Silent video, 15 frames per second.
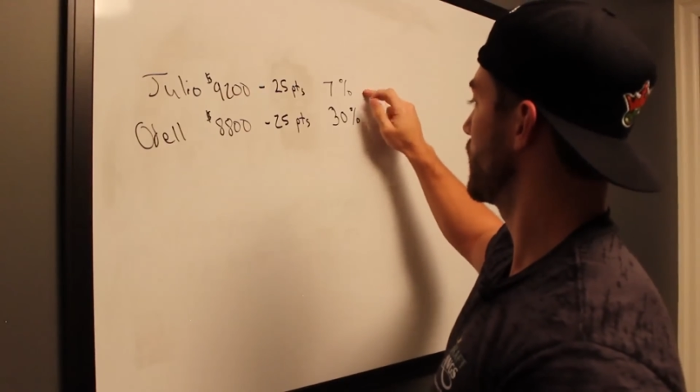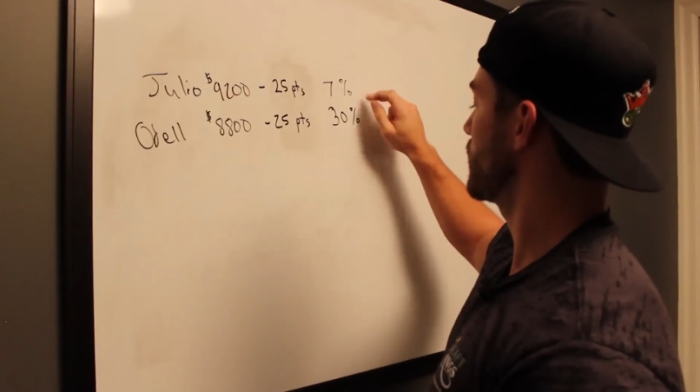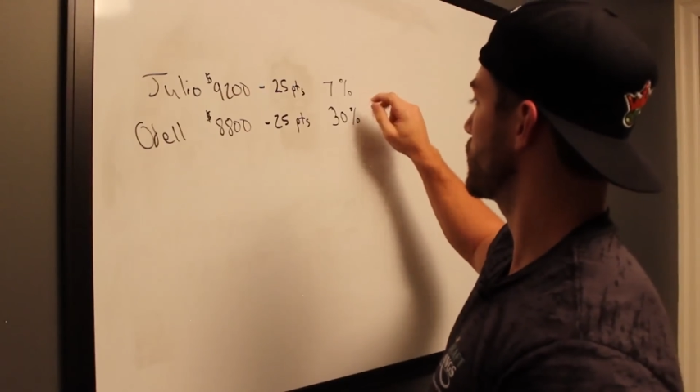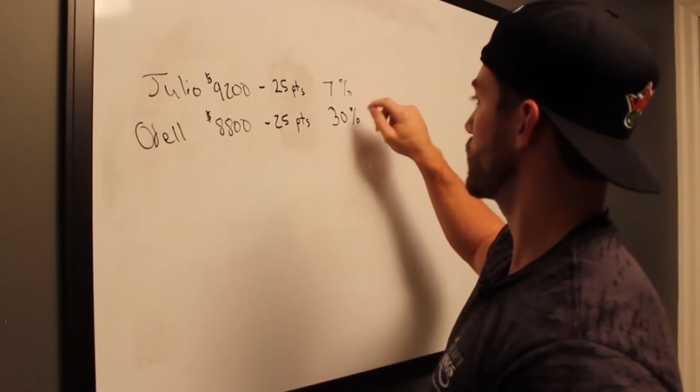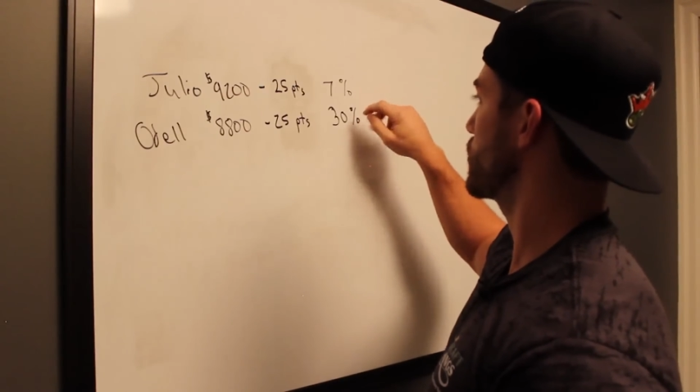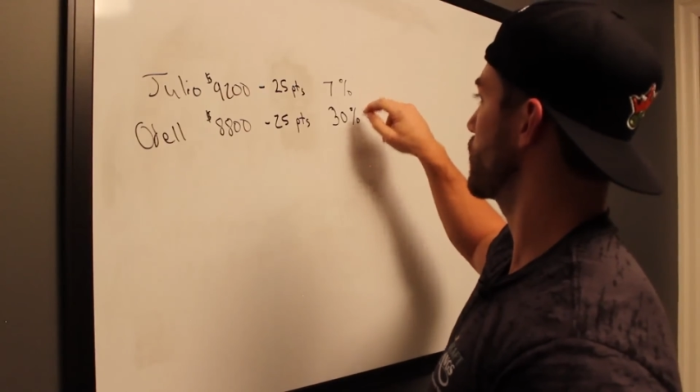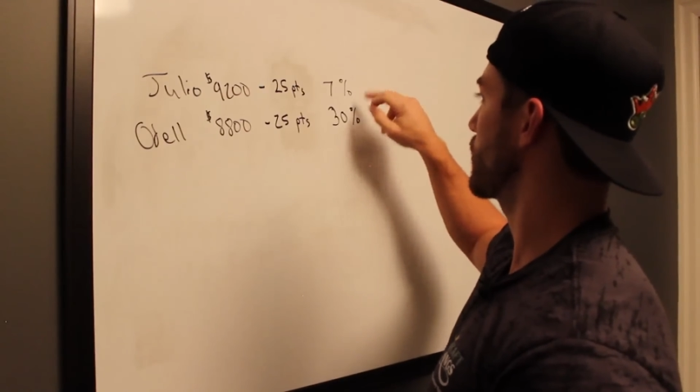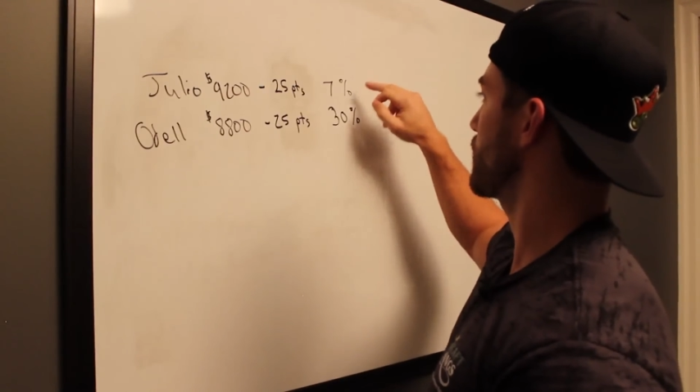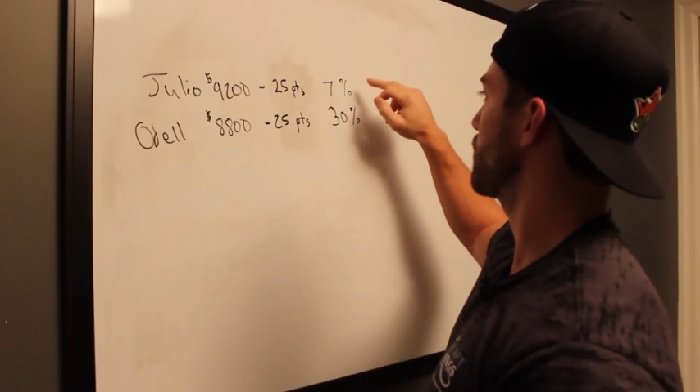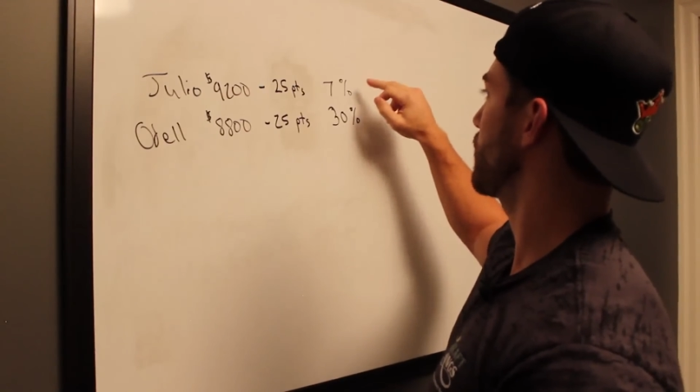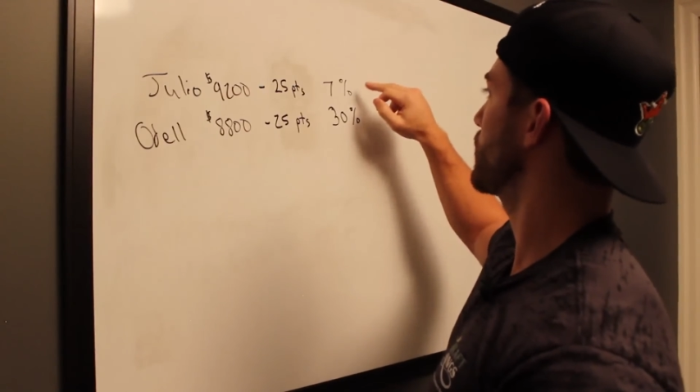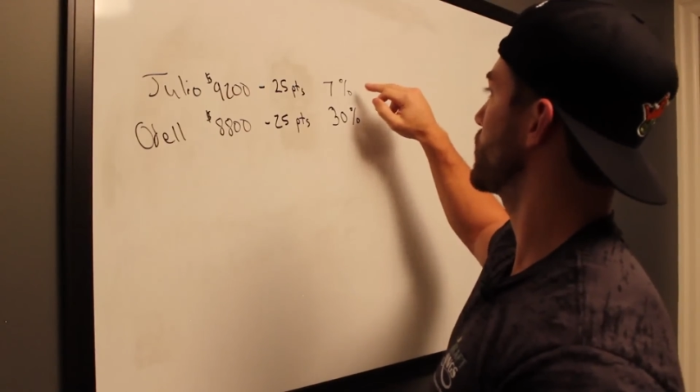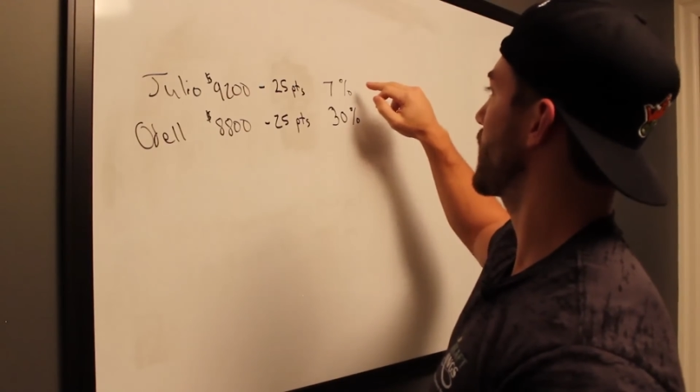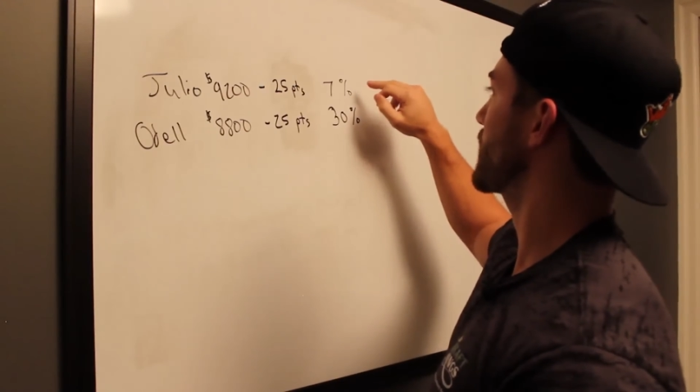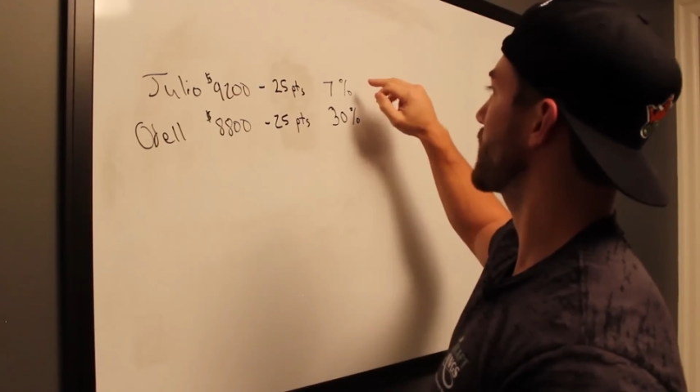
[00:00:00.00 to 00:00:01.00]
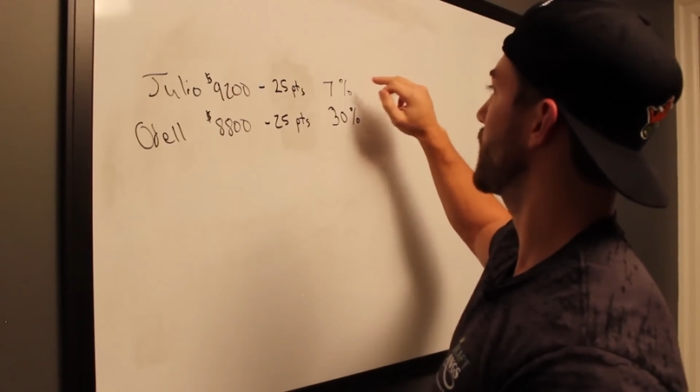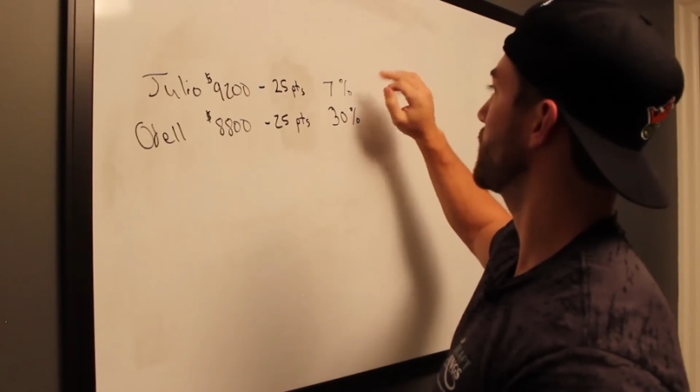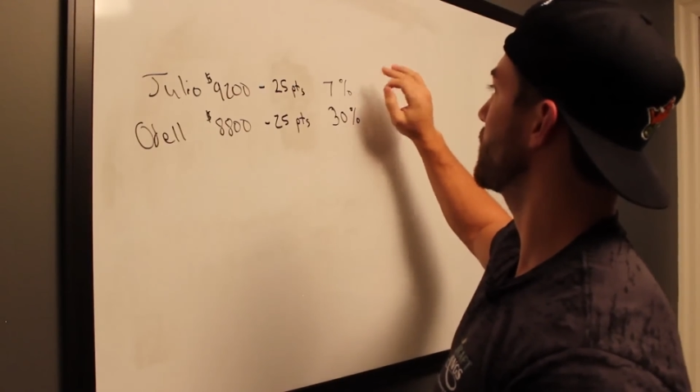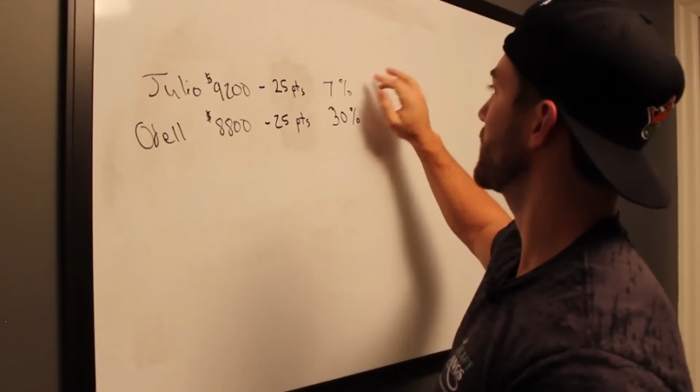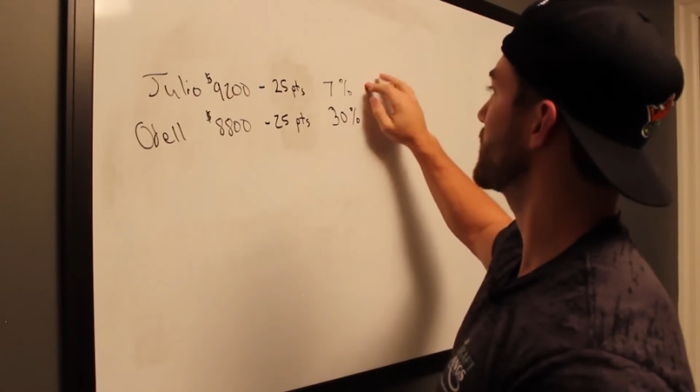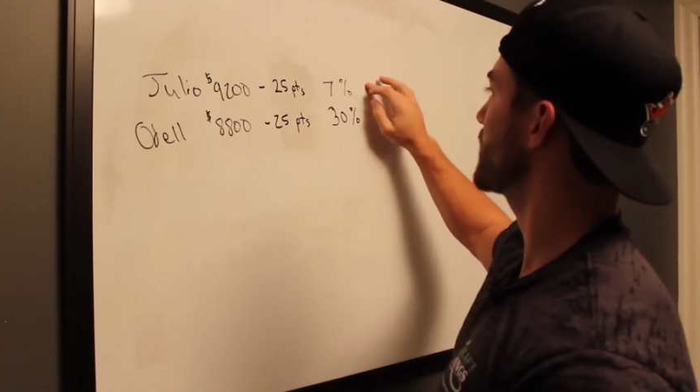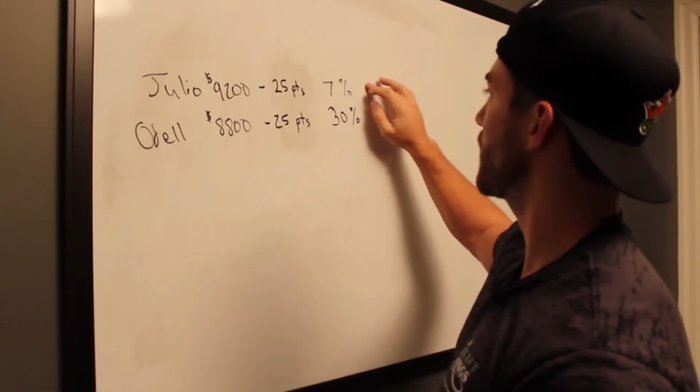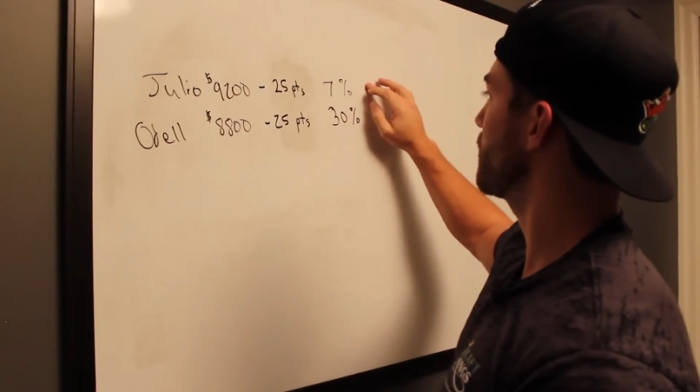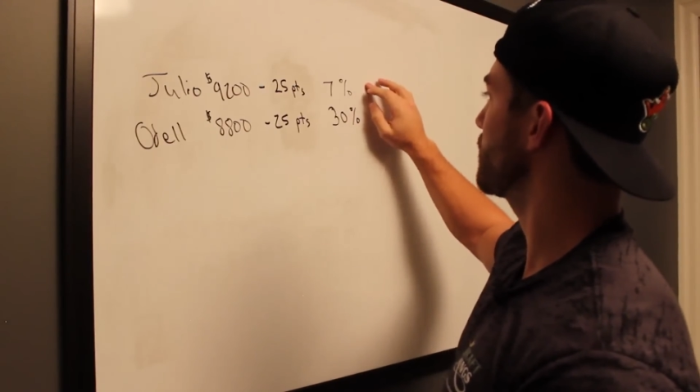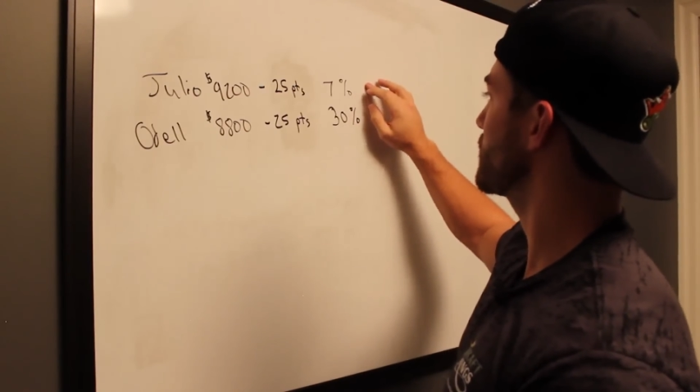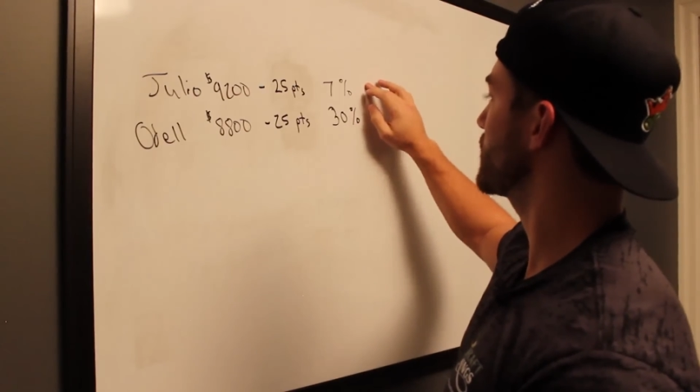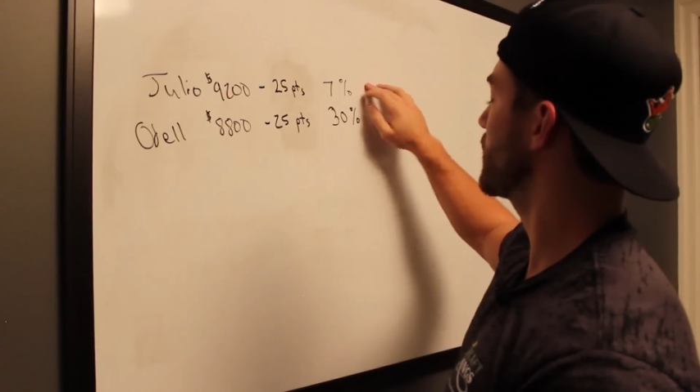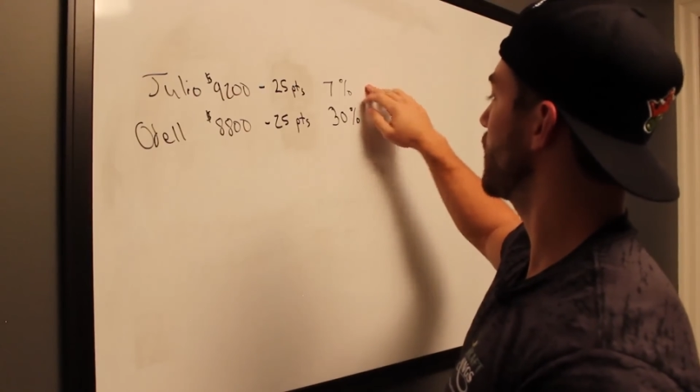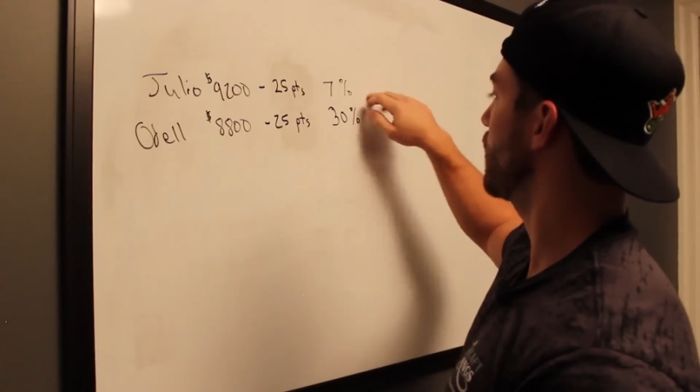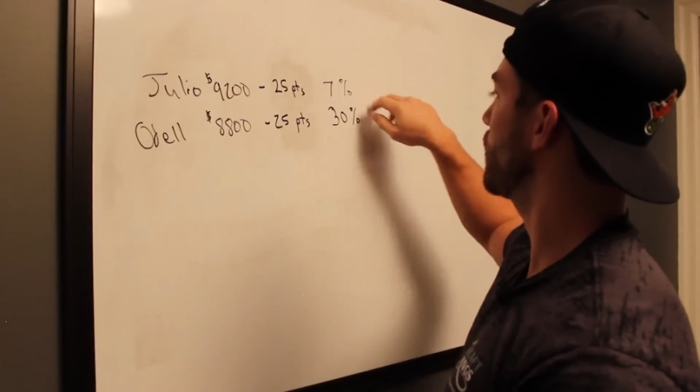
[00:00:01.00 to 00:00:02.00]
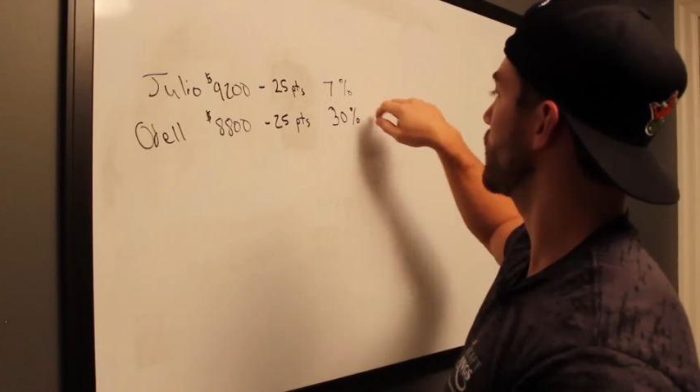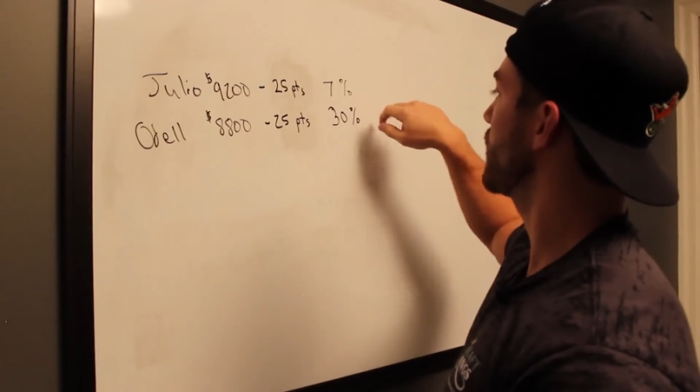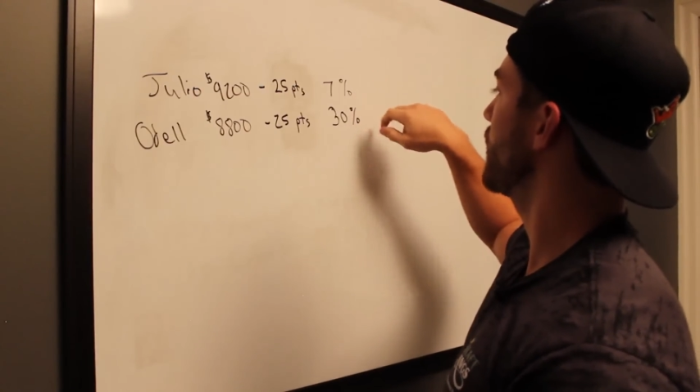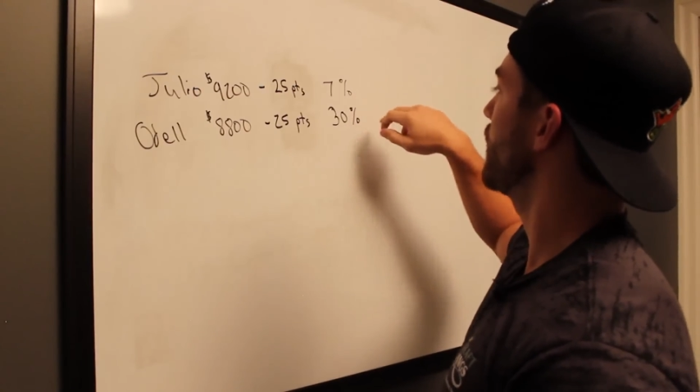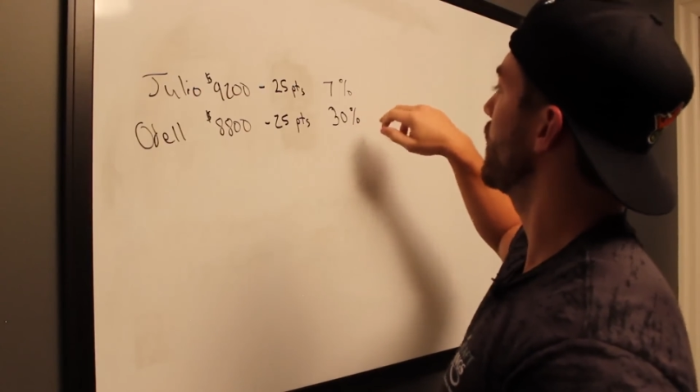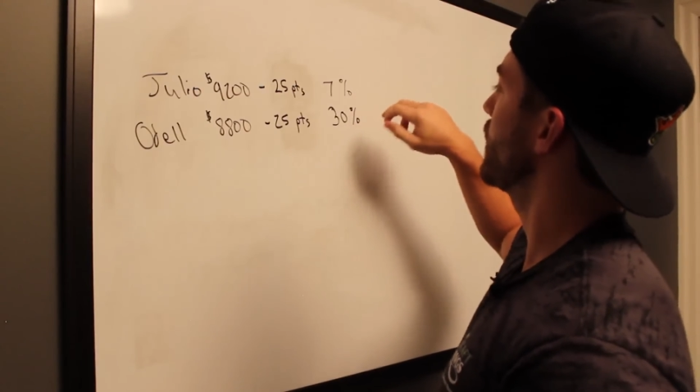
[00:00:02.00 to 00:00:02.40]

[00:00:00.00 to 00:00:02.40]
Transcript: So you project him to be 7% owned,